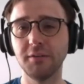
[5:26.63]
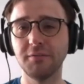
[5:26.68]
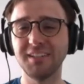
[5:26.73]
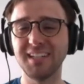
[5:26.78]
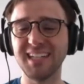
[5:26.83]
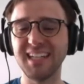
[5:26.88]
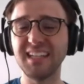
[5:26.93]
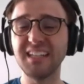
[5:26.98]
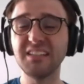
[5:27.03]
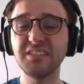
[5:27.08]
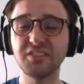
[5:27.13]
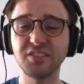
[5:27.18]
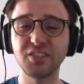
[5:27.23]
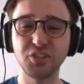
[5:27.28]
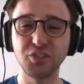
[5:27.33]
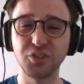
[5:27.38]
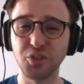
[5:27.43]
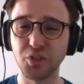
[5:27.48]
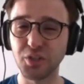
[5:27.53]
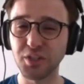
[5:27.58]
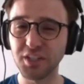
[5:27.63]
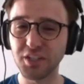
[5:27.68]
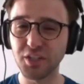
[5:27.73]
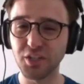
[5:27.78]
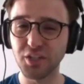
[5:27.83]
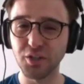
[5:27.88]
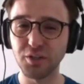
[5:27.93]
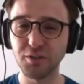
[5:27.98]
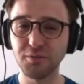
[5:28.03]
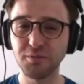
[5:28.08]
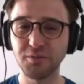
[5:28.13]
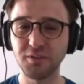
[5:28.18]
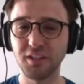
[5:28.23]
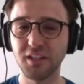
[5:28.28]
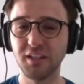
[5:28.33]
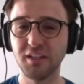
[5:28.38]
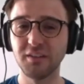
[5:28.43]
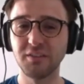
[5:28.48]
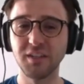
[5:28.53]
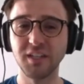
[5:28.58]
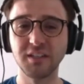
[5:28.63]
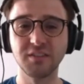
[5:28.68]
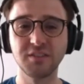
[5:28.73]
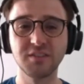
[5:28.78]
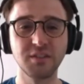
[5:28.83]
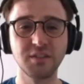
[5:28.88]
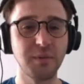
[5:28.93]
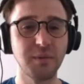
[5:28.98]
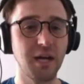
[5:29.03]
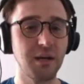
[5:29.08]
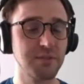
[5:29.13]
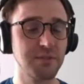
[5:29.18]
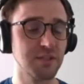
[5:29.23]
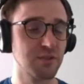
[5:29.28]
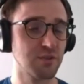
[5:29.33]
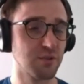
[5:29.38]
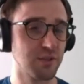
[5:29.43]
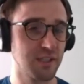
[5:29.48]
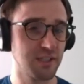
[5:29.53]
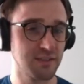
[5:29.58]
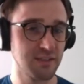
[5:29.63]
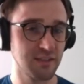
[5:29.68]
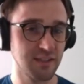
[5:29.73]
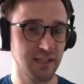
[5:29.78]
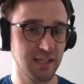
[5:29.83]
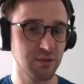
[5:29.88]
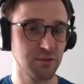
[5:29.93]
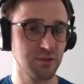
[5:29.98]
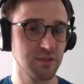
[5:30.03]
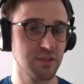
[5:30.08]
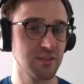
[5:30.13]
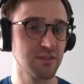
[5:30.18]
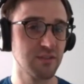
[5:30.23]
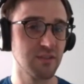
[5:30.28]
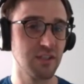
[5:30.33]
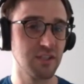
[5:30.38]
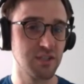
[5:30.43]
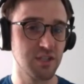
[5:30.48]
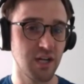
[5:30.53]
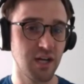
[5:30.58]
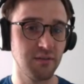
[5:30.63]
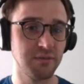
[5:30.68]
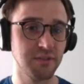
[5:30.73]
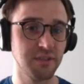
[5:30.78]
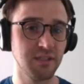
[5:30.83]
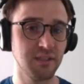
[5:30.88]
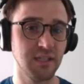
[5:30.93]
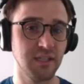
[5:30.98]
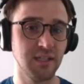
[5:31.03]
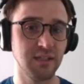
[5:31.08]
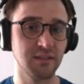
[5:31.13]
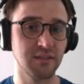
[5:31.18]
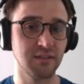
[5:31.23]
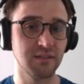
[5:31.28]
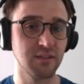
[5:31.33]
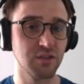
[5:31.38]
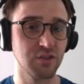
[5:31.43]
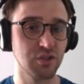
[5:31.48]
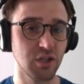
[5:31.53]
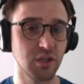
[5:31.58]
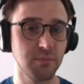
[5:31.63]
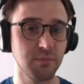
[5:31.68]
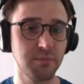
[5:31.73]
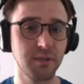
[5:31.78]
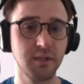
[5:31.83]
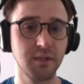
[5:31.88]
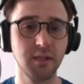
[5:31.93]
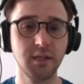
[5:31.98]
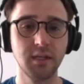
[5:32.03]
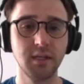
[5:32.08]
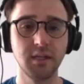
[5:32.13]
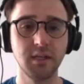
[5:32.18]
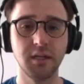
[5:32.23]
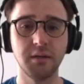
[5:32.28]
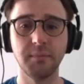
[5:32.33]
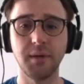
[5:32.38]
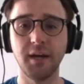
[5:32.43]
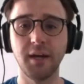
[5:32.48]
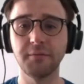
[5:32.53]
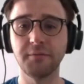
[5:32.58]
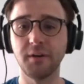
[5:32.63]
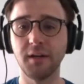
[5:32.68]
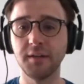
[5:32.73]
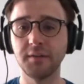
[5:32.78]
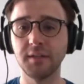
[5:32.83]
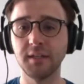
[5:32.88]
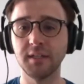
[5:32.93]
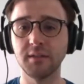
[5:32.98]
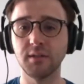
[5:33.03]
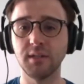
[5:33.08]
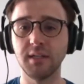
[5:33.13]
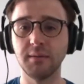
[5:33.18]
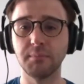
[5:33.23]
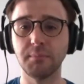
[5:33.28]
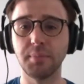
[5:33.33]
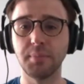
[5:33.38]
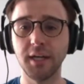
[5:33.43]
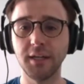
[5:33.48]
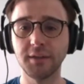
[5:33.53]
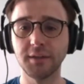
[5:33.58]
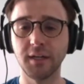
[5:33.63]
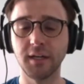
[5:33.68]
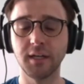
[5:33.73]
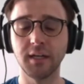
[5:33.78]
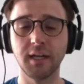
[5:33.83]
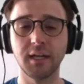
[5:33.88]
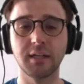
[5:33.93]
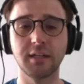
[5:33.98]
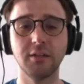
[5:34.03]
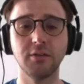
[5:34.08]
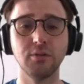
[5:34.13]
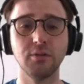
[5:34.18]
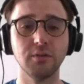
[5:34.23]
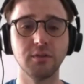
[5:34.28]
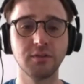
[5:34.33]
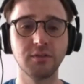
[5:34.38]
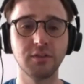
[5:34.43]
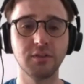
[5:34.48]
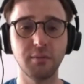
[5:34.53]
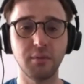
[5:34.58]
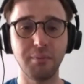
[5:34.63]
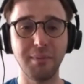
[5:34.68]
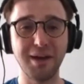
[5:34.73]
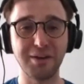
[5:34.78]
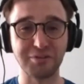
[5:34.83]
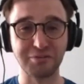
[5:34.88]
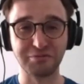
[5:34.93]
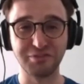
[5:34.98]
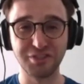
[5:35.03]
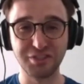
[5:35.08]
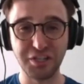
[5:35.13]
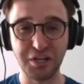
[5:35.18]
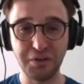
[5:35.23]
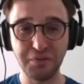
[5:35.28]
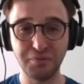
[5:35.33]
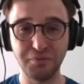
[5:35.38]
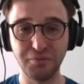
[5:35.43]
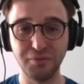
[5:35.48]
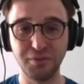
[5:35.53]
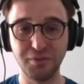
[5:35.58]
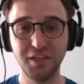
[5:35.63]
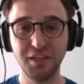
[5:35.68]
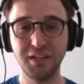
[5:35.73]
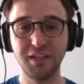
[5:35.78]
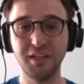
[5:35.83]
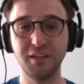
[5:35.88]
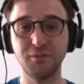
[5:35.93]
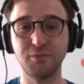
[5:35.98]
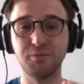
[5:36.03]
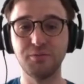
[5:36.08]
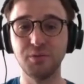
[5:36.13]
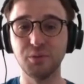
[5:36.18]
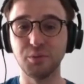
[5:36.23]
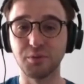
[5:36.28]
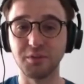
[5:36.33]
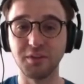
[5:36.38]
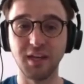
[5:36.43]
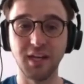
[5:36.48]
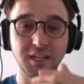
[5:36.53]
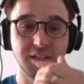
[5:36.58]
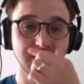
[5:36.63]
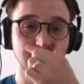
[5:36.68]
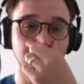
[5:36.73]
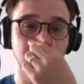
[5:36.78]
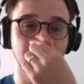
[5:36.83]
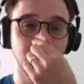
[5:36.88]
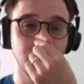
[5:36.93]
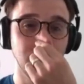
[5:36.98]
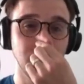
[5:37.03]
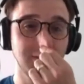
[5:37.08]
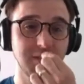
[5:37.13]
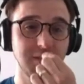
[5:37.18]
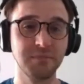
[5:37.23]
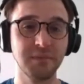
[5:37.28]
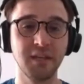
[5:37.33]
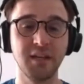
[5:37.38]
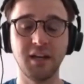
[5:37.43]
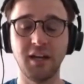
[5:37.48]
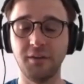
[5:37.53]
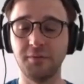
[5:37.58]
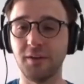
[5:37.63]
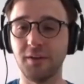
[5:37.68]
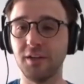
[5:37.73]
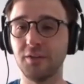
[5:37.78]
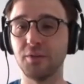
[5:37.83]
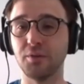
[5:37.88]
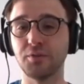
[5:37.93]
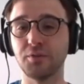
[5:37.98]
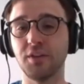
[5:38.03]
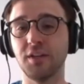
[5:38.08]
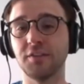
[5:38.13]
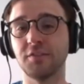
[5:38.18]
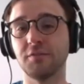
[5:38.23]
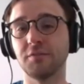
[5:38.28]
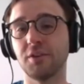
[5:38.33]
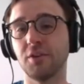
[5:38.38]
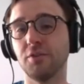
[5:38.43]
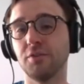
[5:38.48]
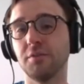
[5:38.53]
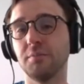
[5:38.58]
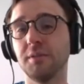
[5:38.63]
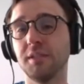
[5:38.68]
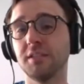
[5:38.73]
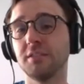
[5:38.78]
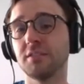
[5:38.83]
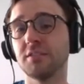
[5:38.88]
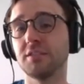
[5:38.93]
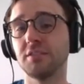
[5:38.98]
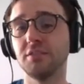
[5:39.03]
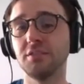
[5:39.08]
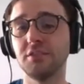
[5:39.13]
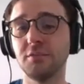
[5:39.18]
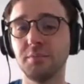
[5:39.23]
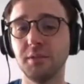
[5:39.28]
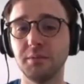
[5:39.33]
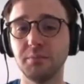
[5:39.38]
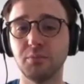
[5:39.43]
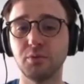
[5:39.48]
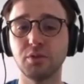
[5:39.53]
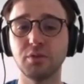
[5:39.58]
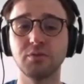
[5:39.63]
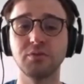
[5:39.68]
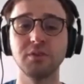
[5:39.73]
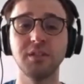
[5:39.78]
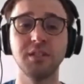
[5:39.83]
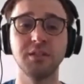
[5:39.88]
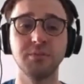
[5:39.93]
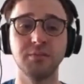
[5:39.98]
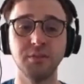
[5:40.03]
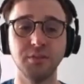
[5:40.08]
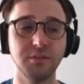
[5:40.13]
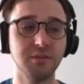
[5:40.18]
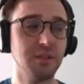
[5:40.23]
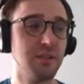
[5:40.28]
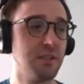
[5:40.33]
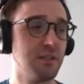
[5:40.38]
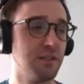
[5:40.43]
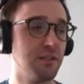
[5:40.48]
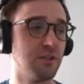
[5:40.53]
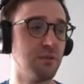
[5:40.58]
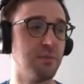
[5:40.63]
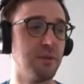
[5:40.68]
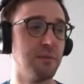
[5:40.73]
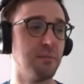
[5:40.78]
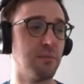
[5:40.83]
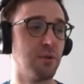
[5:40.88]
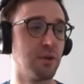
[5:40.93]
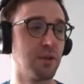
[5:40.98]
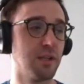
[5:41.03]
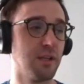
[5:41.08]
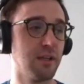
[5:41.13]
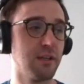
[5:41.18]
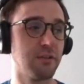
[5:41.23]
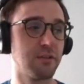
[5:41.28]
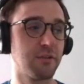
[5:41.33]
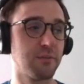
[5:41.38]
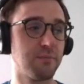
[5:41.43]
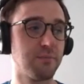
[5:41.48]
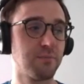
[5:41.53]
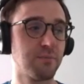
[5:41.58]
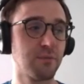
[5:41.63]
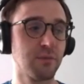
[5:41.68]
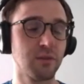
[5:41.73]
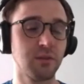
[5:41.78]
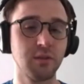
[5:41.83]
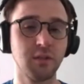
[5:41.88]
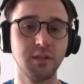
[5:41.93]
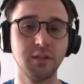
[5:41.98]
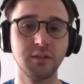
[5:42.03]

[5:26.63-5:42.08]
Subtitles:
bit of an easier learning curve than some object-oriented languages like Java and C#. I find that in Python, I can do the same amount of stuff in fewer lines of code. I find those lines of code to be just a little bit more readable, a little bit more nice.